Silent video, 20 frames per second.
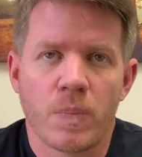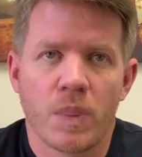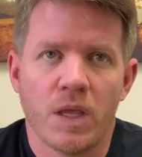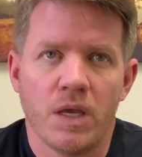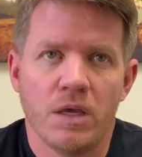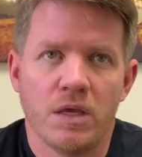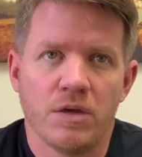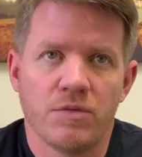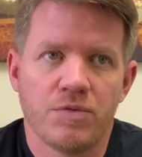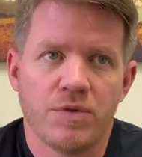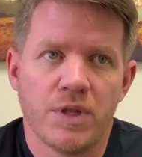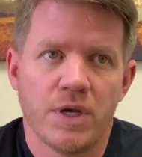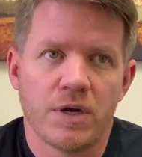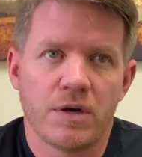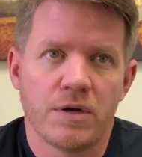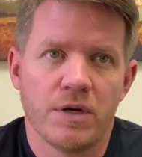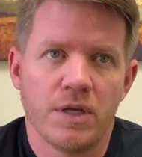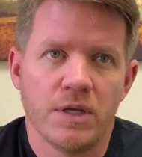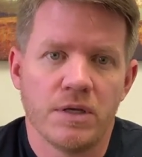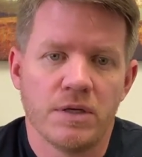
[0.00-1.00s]
If
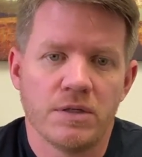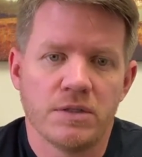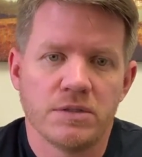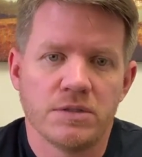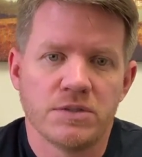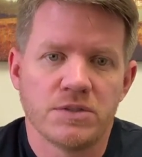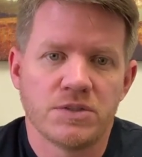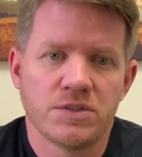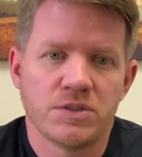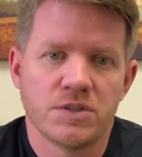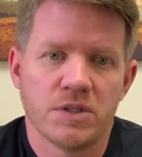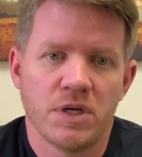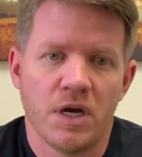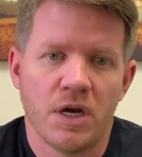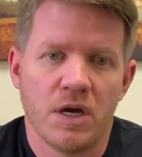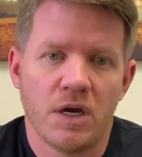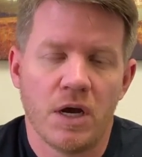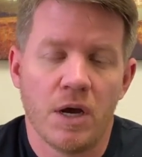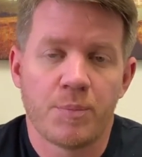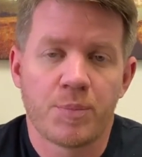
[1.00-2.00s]
there is
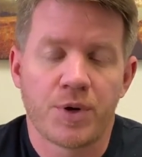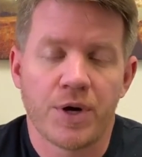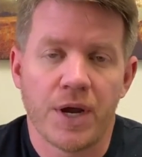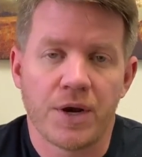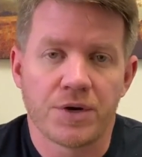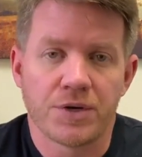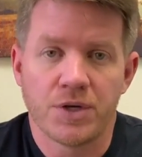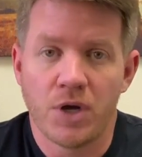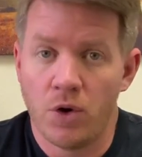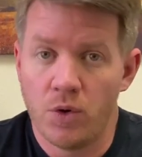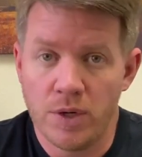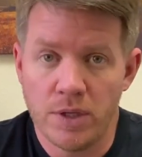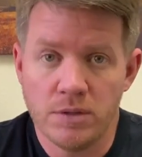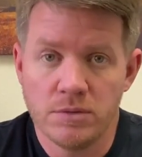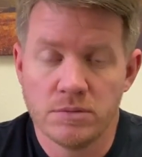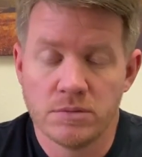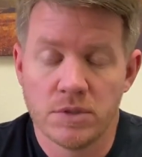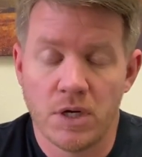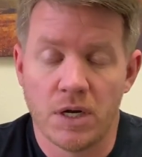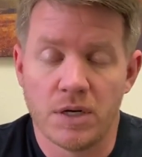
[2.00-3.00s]
a prior
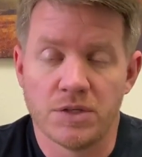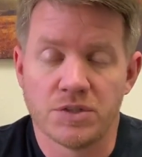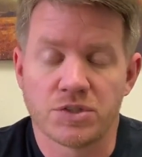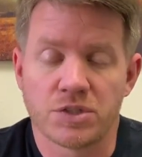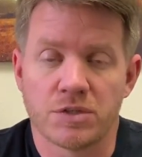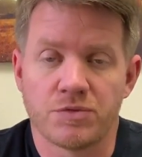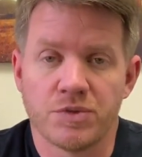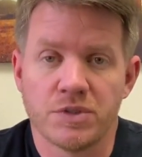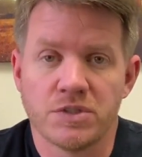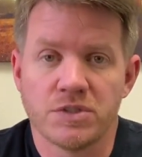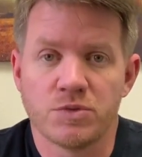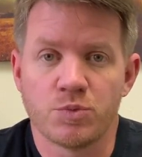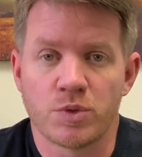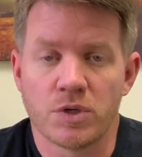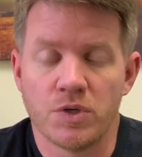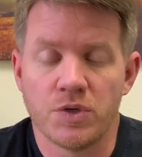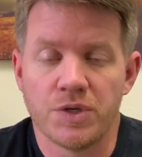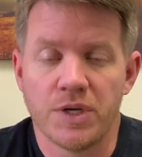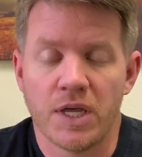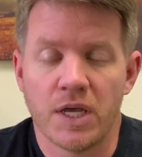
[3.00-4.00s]
coating on the surface, we're
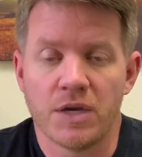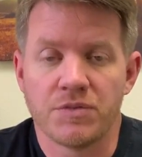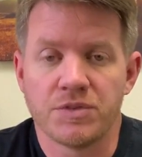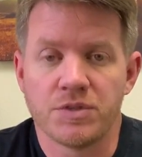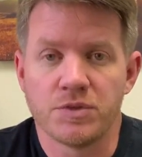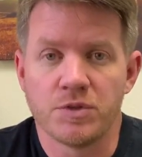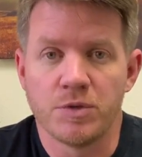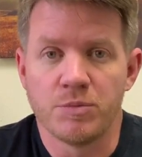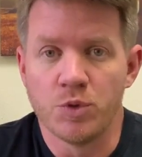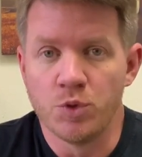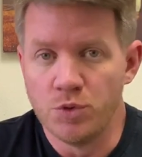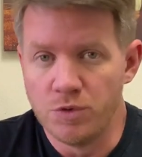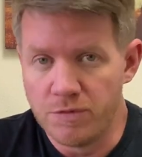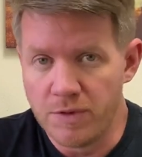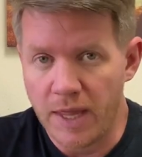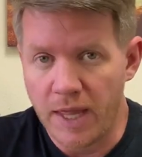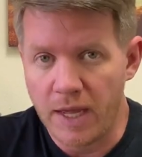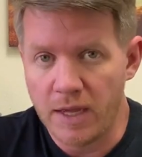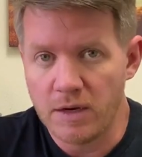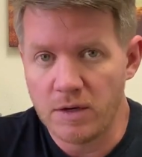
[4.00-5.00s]
going to have to remove
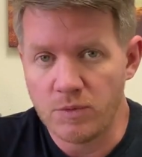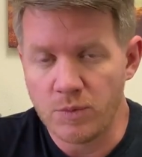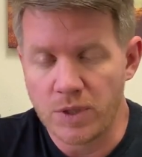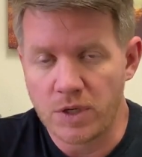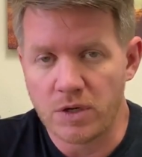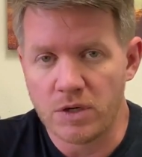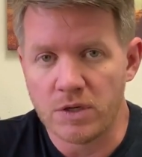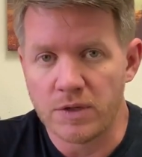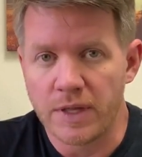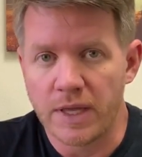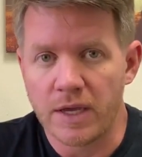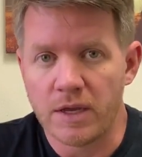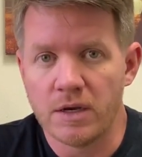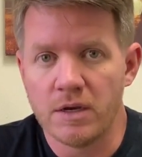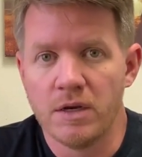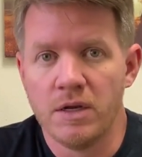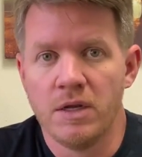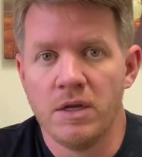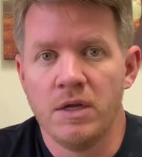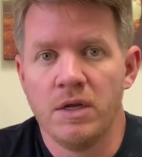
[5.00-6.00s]
that. We call
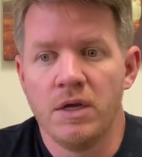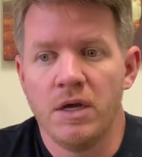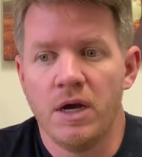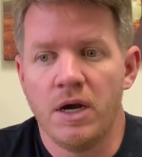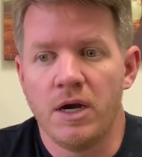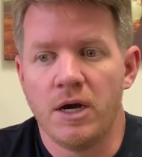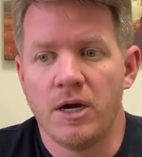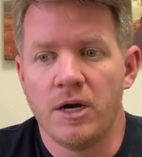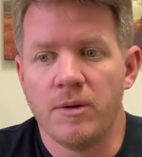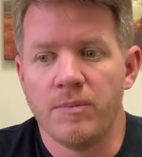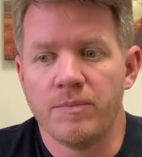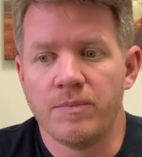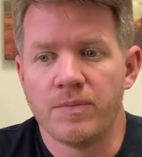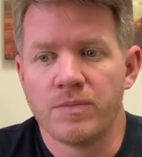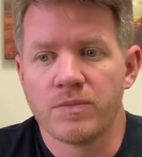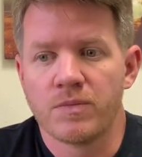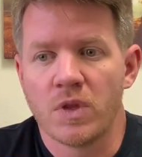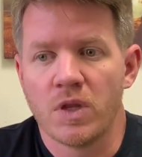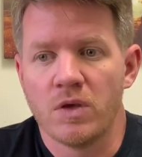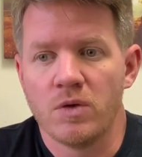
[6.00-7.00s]
that
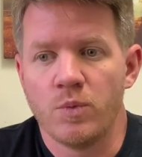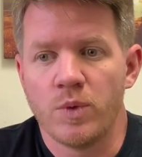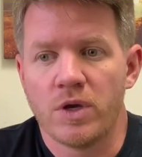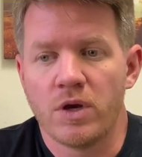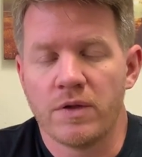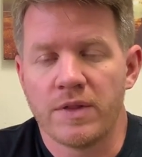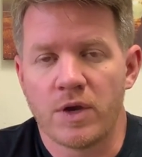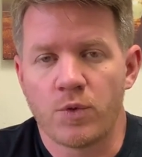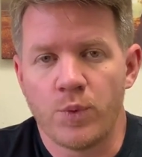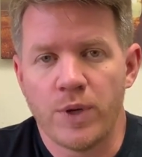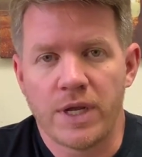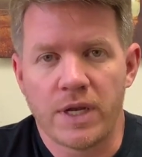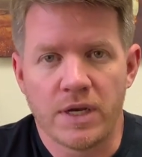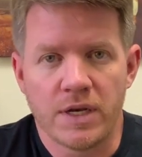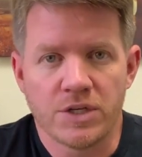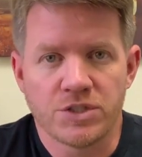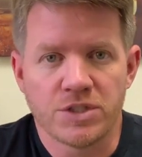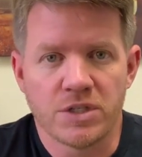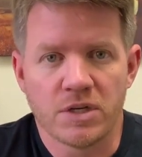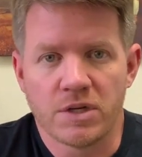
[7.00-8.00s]

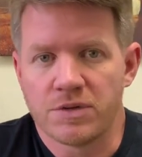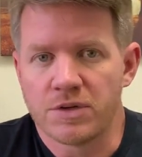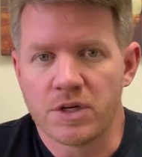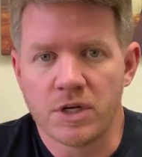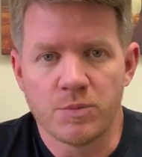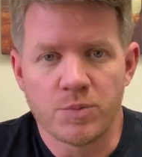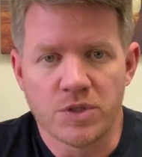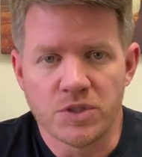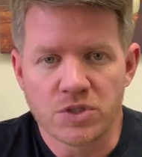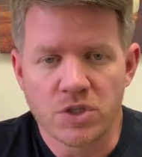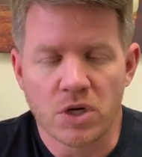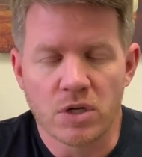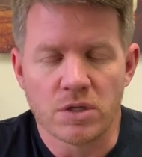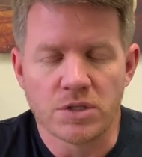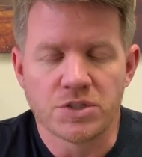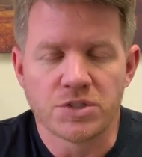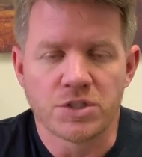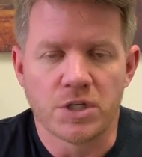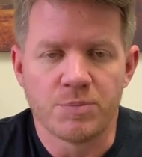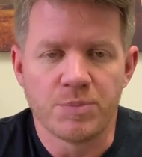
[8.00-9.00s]
reconditioning. Other companies call
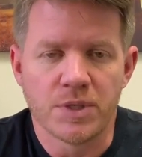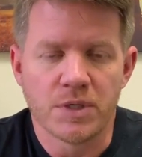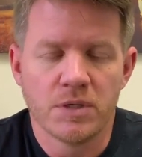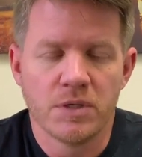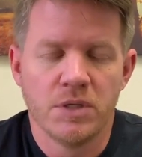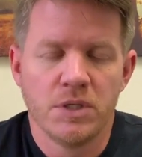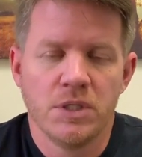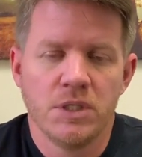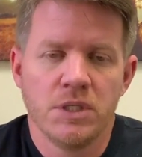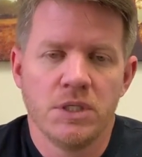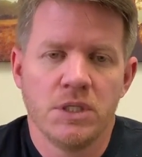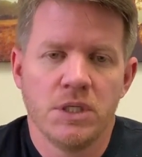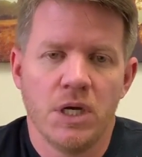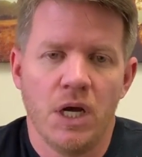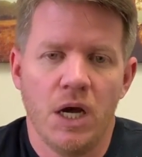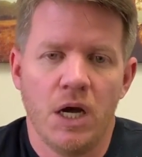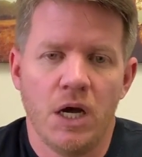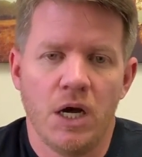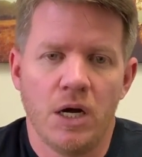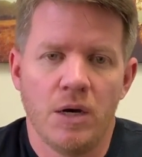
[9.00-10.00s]
it stripping,
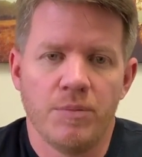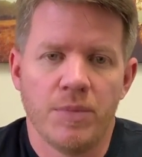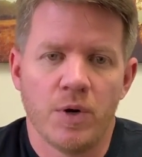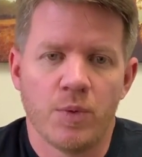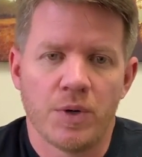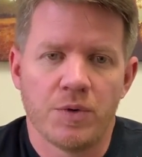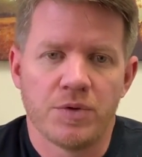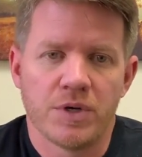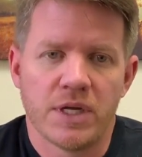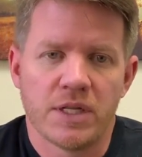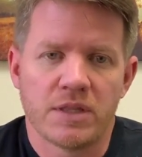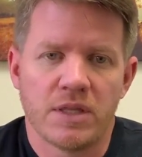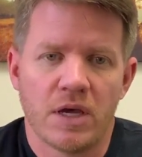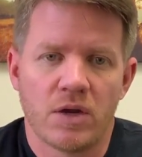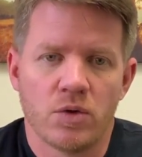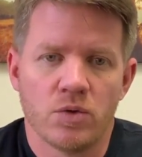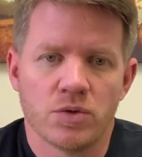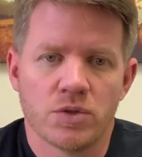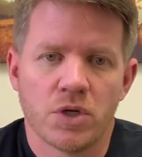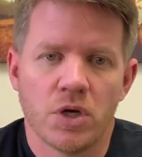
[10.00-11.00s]
but we would get that
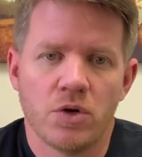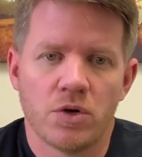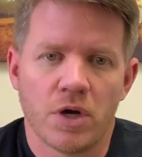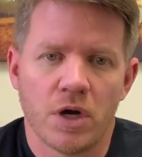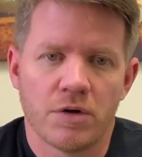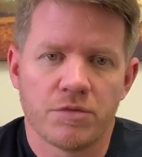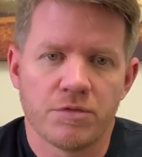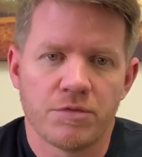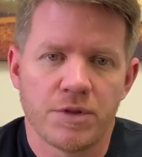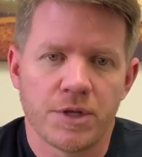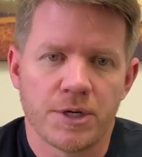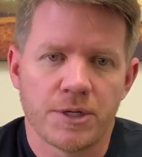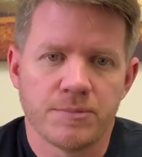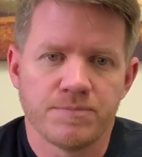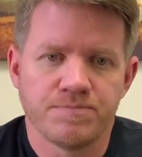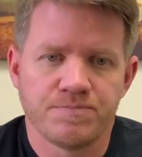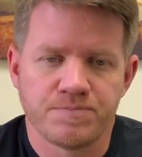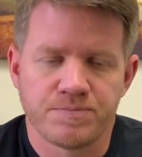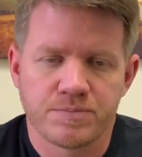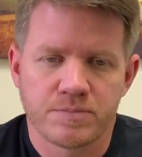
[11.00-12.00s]
old coat off of
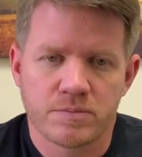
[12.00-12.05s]
there.